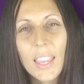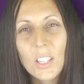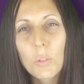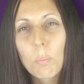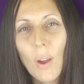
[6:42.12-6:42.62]

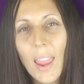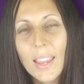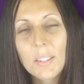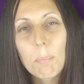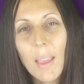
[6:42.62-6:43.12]
Each
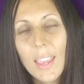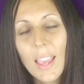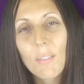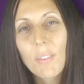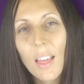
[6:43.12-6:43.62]
brand may
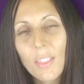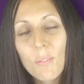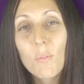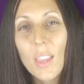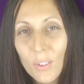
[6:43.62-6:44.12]
have other
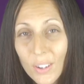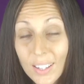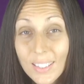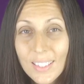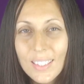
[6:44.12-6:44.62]

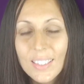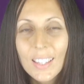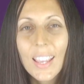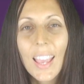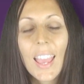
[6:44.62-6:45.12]
variants,
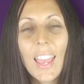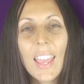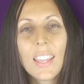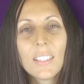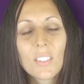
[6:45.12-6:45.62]

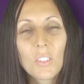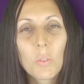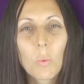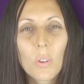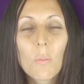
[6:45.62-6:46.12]
and
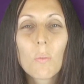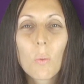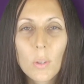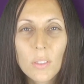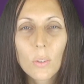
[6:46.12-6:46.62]
you want to
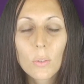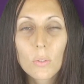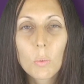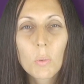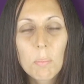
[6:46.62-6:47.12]
avoid
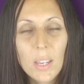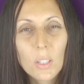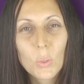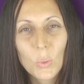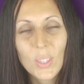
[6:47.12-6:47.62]
those. You want to make
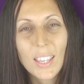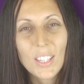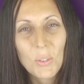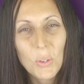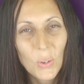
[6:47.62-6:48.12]
sure that
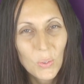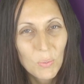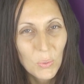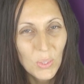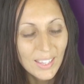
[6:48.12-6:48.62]
you go
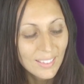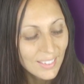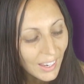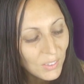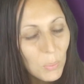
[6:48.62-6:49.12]
for the
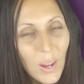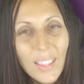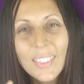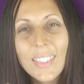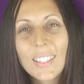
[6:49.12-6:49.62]
exact
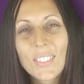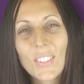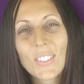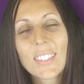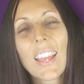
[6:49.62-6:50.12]
one that
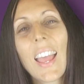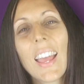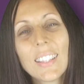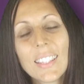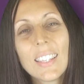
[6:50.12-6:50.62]
Dr.
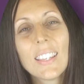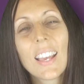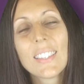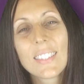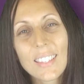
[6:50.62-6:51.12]

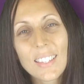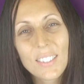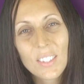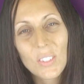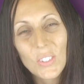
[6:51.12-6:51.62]
Ellie
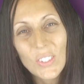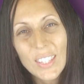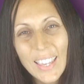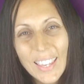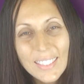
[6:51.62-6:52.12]
says to
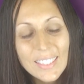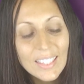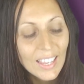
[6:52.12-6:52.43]
get.